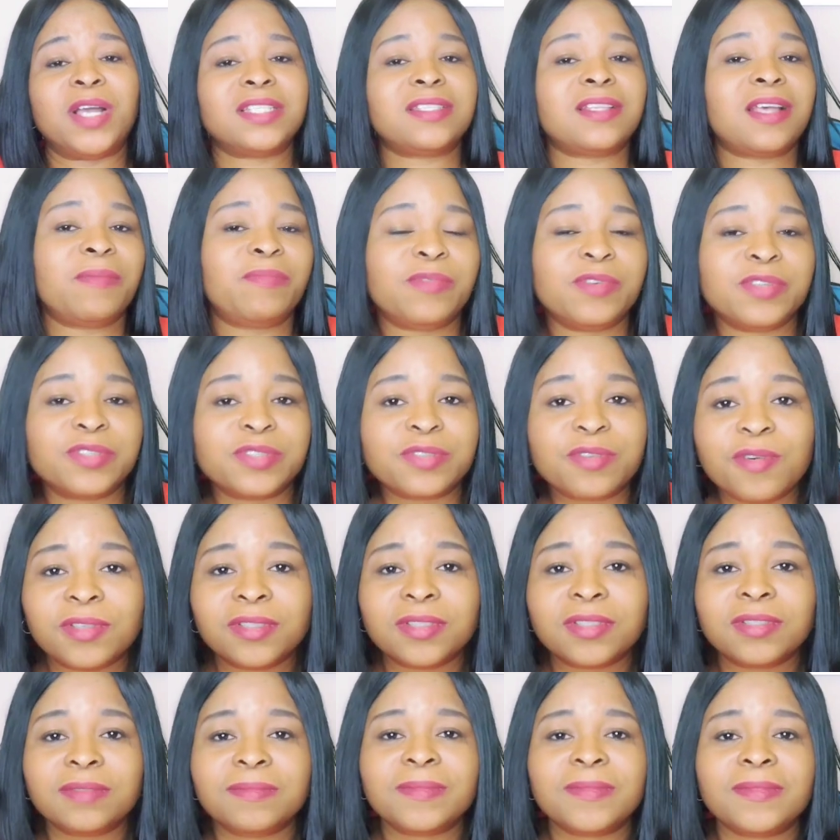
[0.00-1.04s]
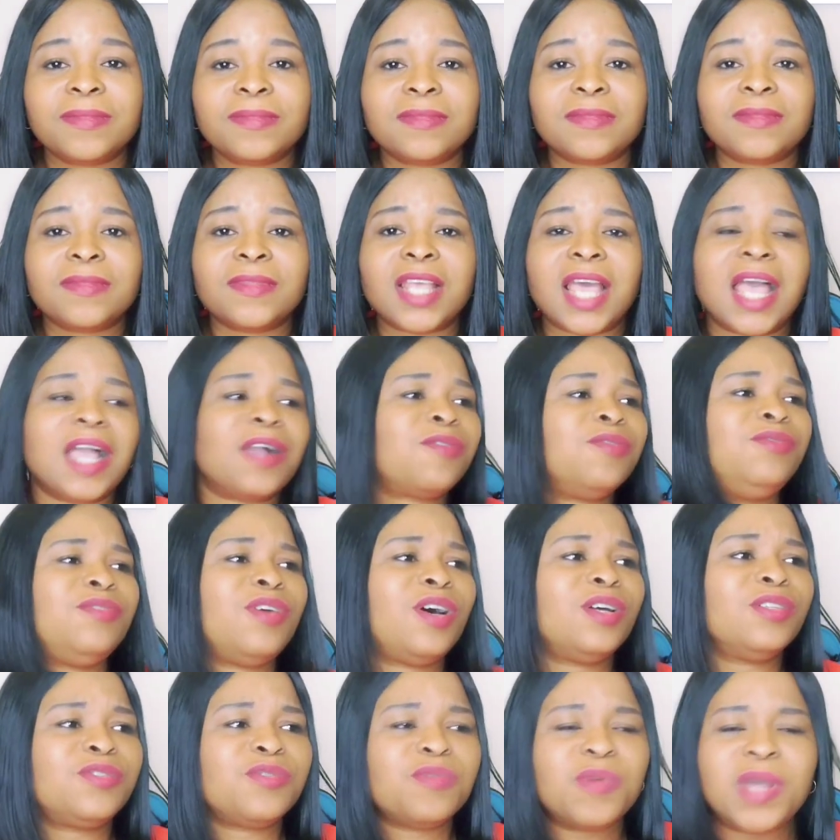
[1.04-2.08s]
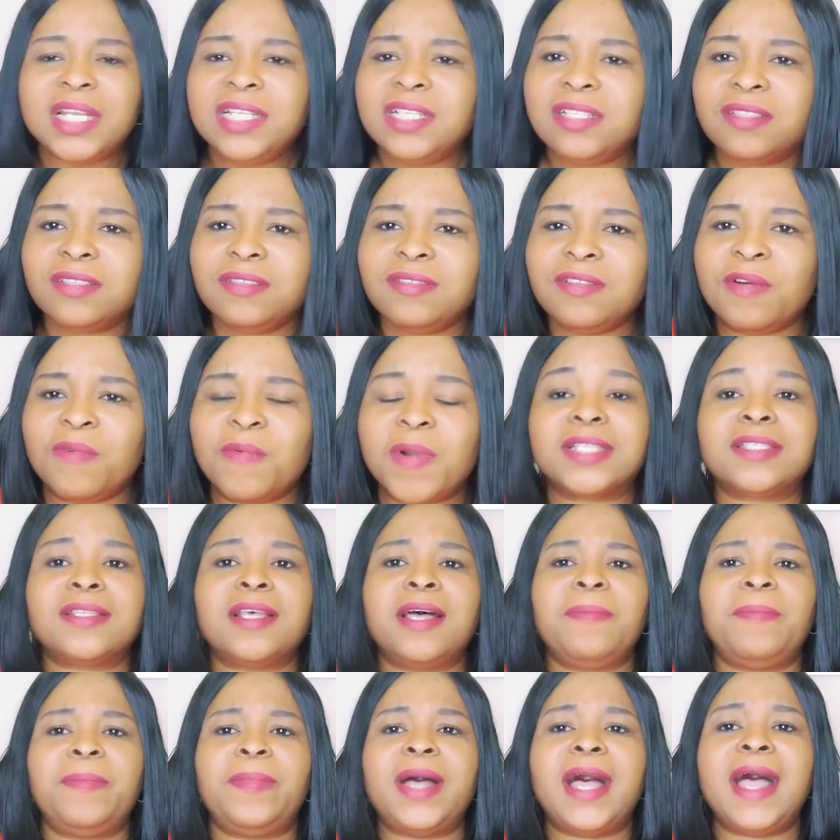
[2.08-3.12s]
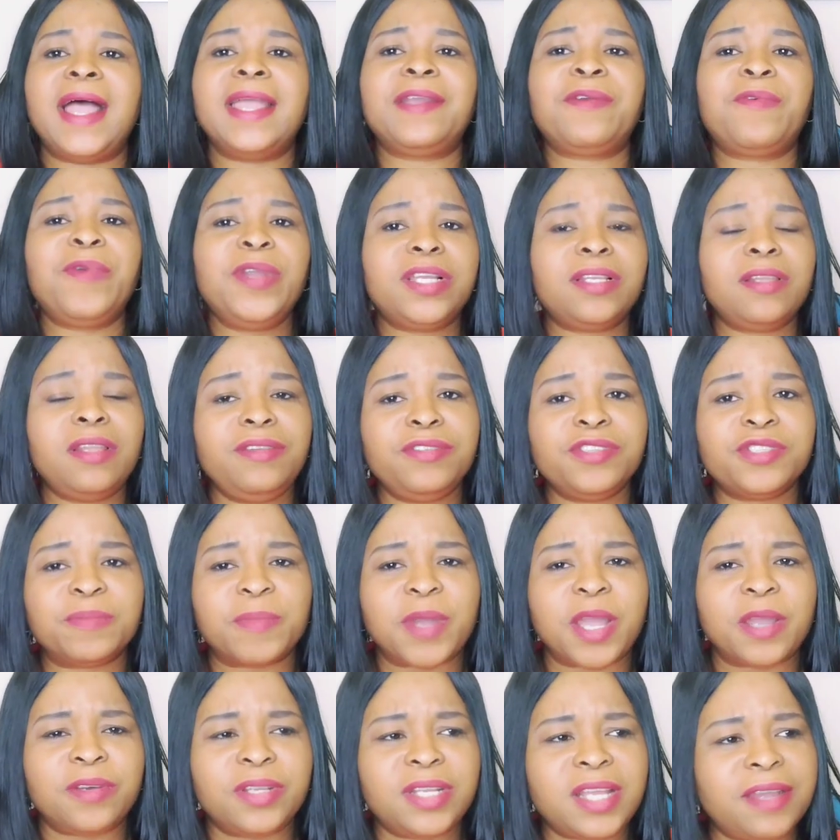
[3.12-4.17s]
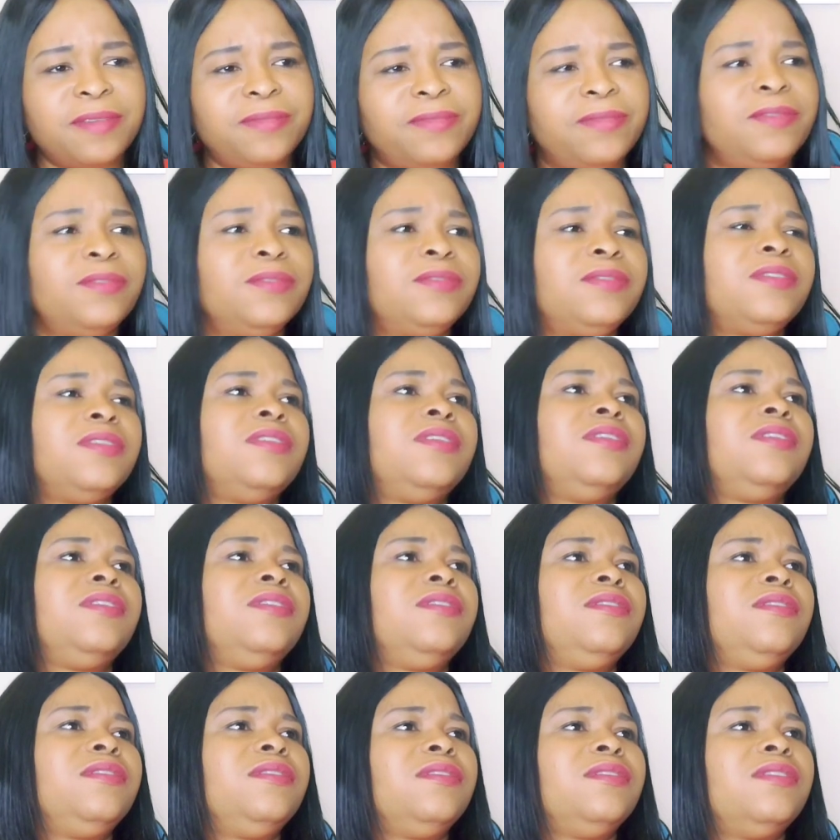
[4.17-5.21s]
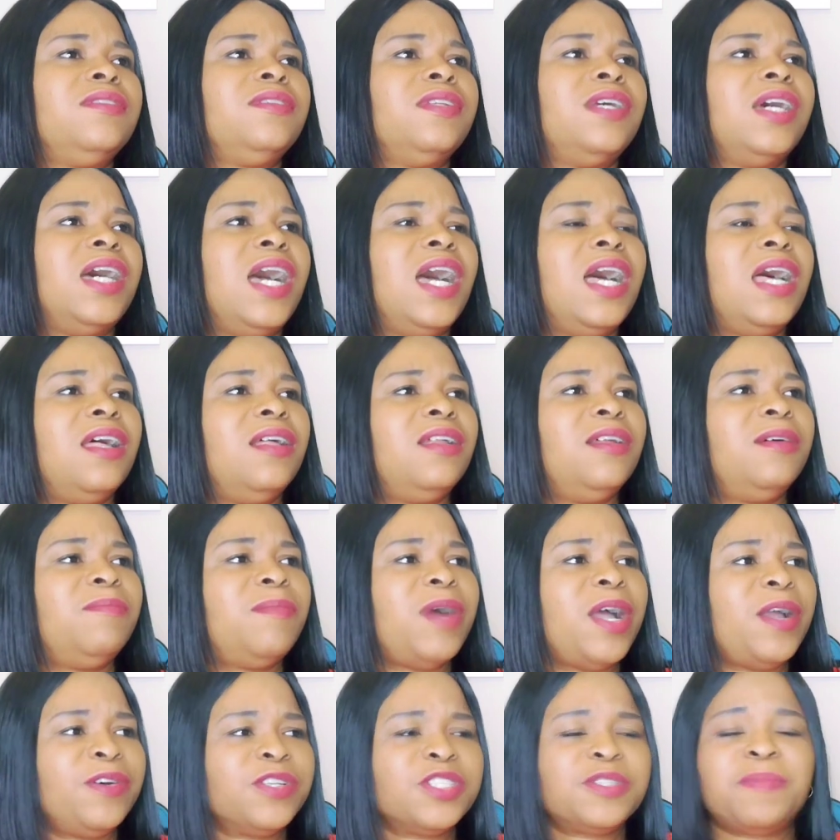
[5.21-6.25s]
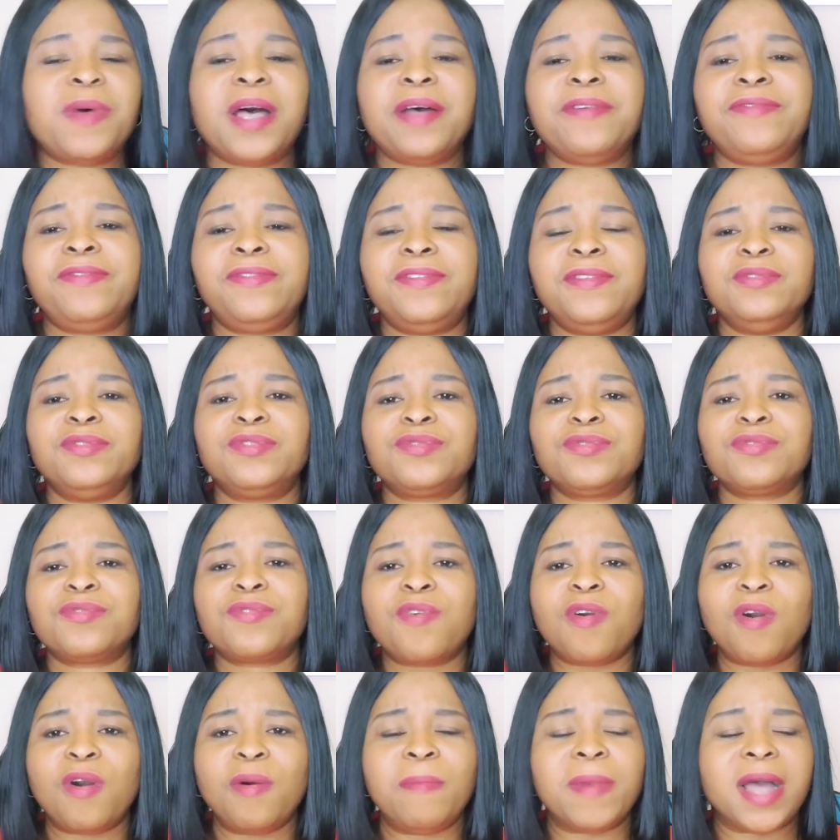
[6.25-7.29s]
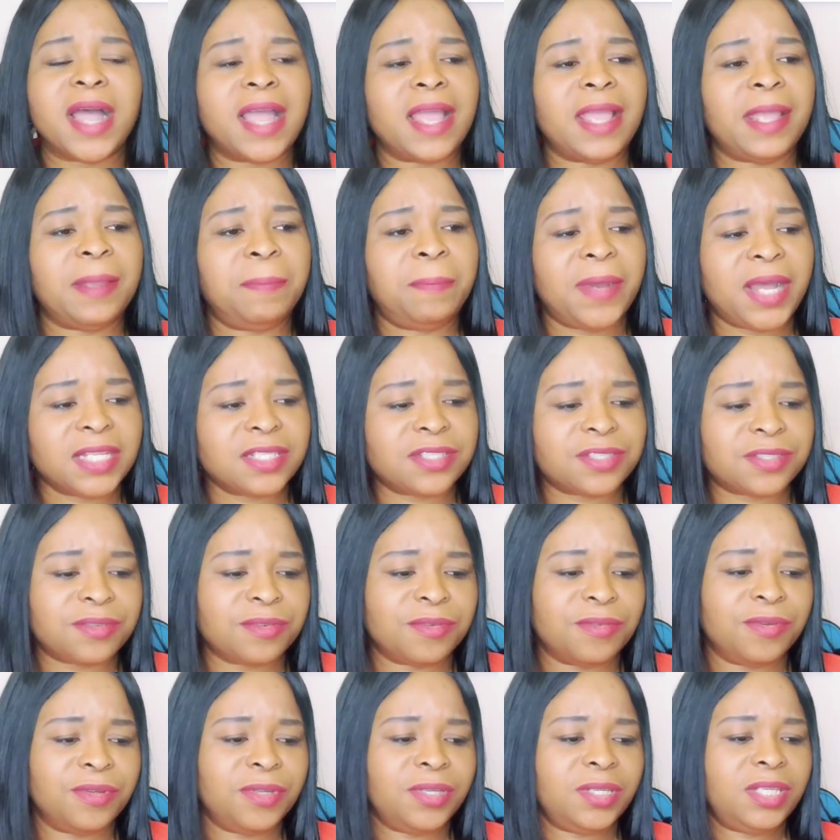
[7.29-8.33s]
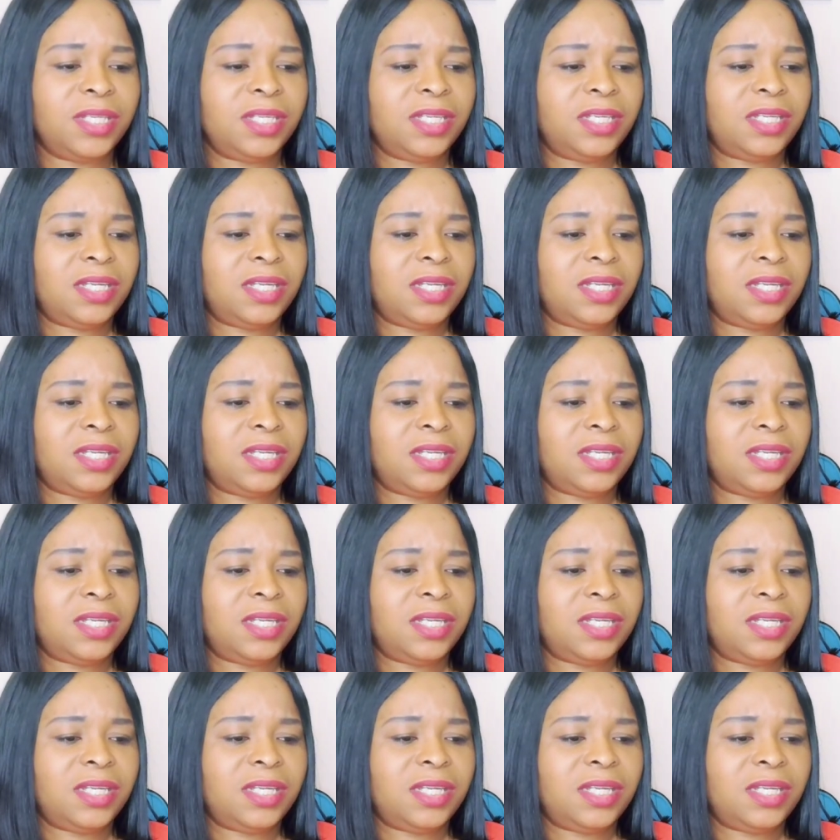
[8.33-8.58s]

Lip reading: WhatsApp was gone. I could not do anything on WhatsApp. I quickly used my other phone, my husband's phone, to call my pastor.